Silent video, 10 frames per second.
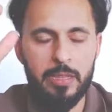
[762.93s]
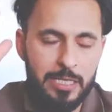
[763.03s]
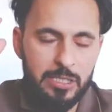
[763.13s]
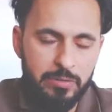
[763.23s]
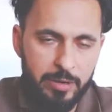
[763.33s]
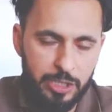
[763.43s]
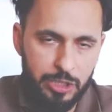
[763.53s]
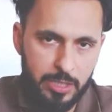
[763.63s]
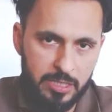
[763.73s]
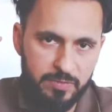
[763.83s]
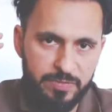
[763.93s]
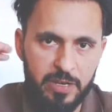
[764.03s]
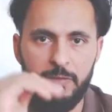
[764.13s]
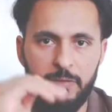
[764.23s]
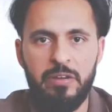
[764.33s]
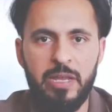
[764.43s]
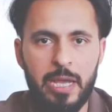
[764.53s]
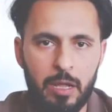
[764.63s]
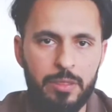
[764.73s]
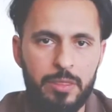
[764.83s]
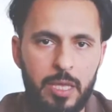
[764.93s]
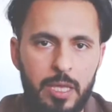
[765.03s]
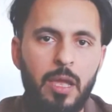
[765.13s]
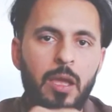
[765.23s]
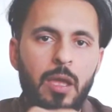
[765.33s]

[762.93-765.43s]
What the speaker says: This correction is very, very healthy.